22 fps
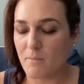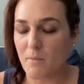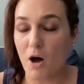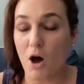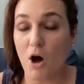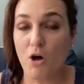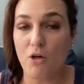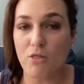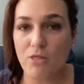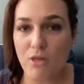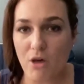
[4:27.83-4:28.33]

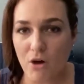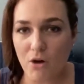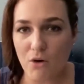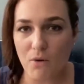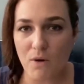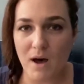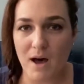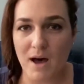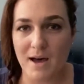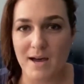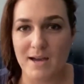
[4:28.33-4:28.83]

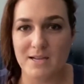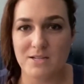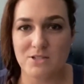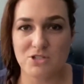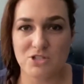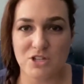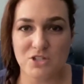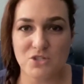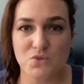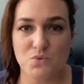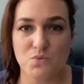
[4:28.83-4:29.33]
although I
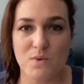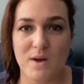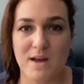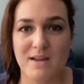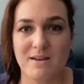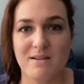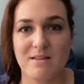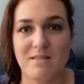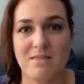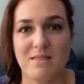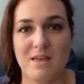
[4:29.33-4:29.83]
just
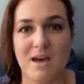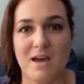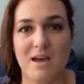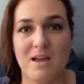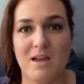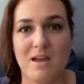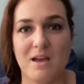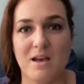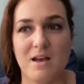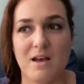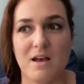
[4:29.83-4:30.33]
read that
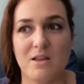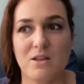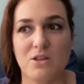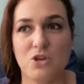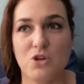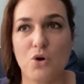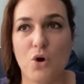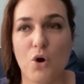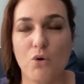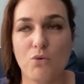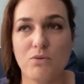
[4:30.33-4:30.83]

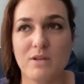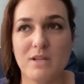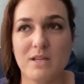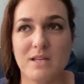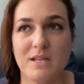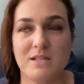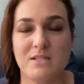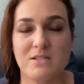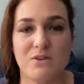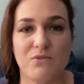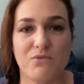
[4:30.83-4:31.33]
you only
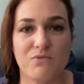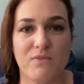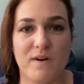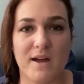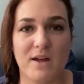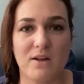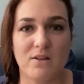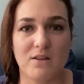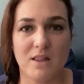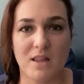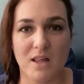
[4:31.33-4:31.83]
need to
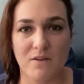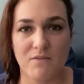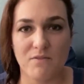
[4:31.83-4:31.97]
file a